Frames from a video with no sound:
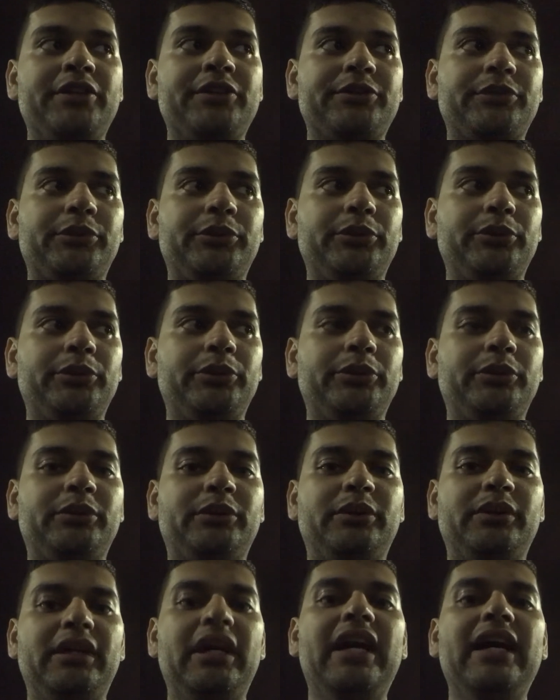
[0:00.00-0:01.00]

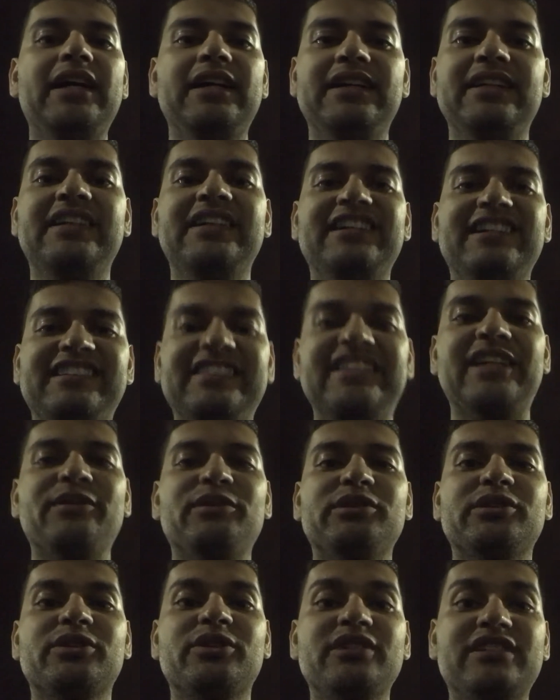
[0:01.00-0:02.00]
So yeah, that
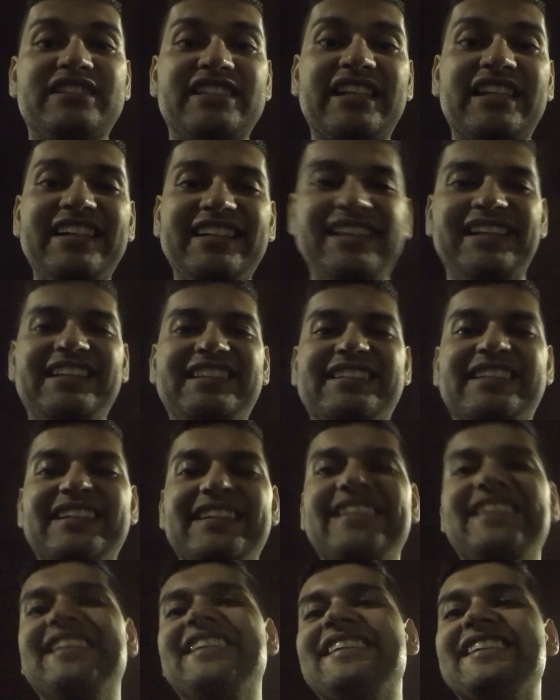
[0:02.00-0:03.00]
was a good start, I'll
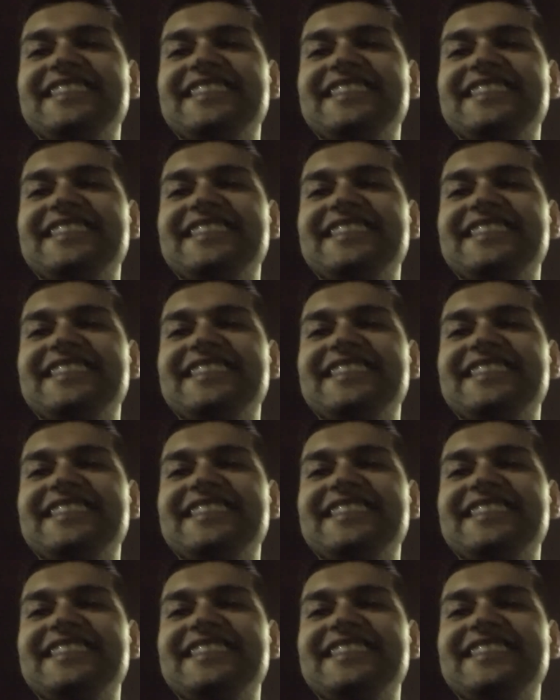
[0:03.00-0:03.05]
say,